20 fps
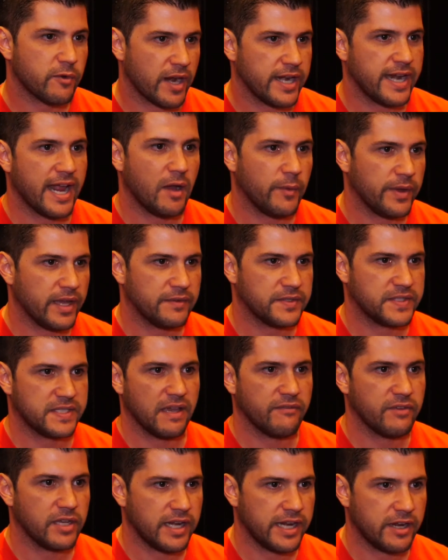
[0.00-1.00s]
right now we have
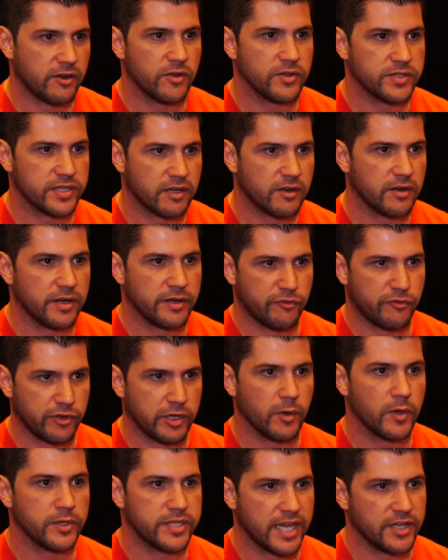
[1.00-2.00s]
7 heroes that are in free
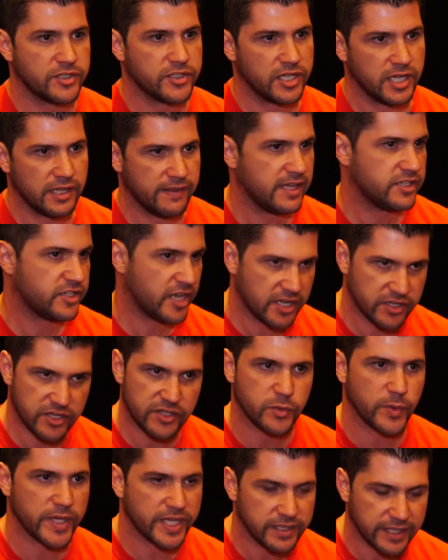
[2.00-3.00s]
rotation, and it
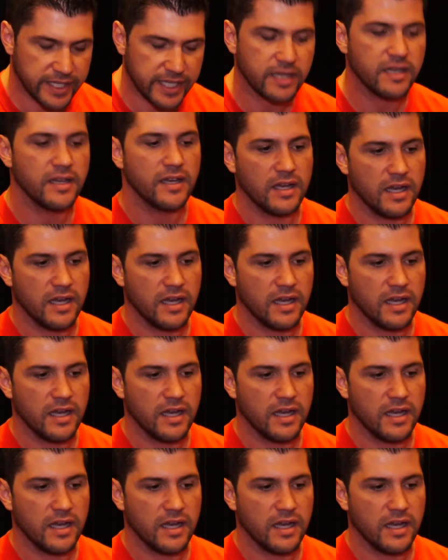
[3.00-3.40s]
changes weekly.